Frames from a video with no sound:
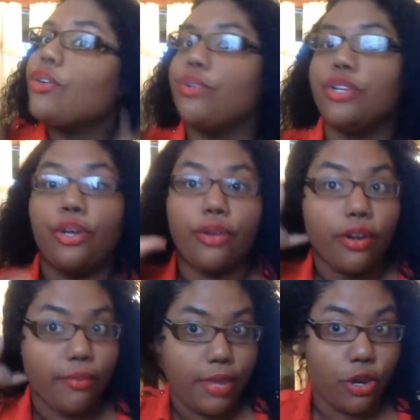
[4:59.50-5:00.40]
so you know
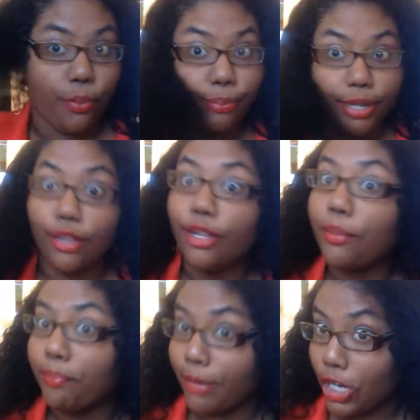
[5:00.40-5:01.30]
it'll make your butt
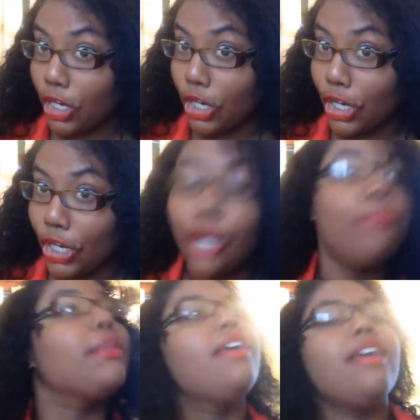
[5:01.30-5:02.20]
look bigger
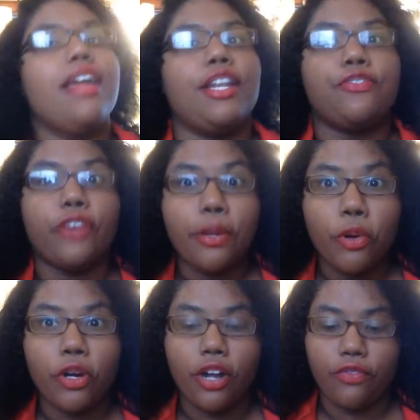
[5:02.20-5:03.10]
and it's very
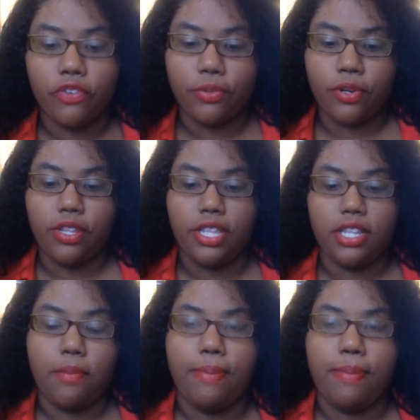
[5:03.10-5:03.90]
more comfortable and then the